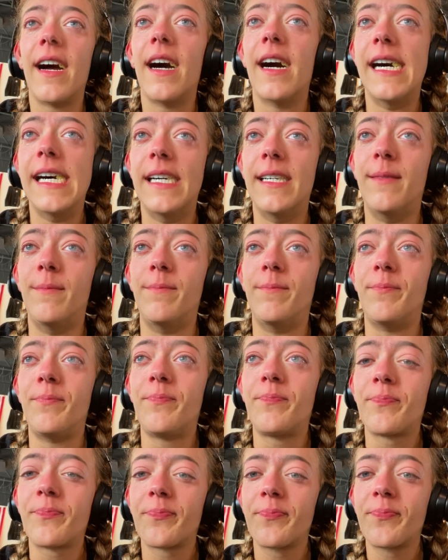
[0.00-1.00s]
um,
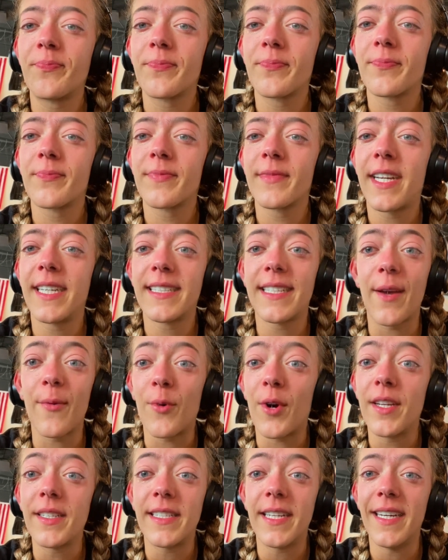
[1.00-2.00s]
because I
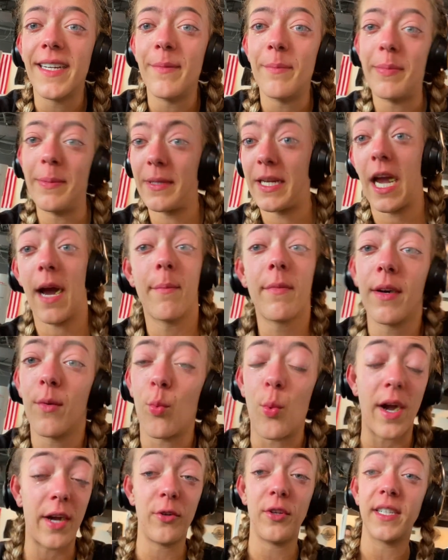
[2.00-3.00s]
want to become a
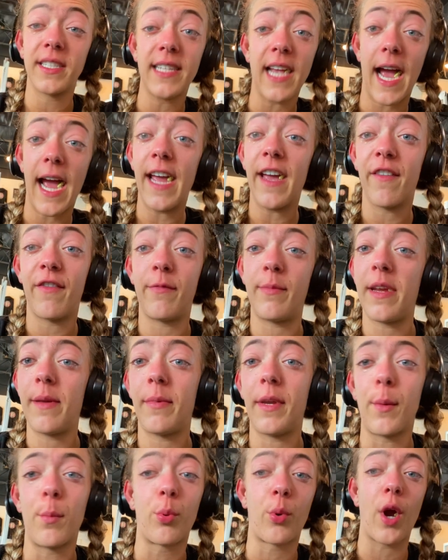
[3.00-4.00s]
wellness I F B
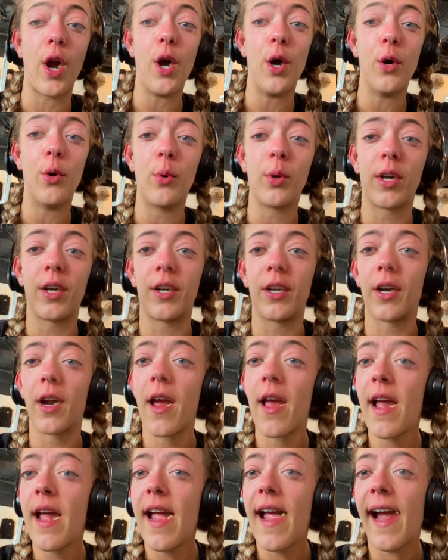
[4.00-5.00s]
B pro or
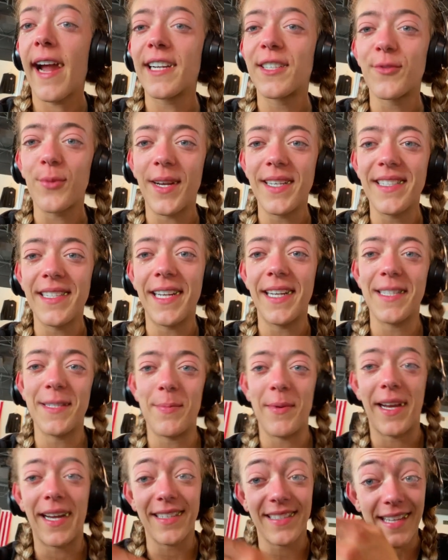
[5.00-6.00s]
X Y Z. It's
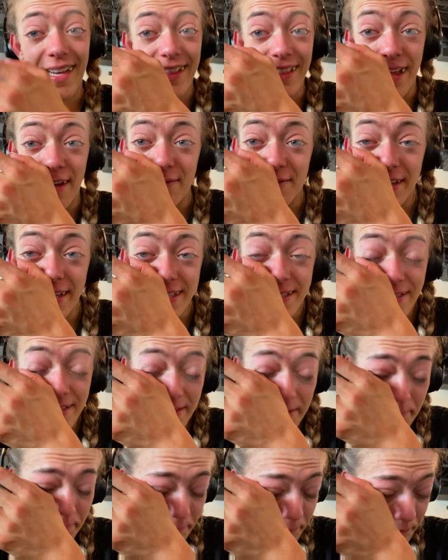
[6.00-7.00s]
because I love this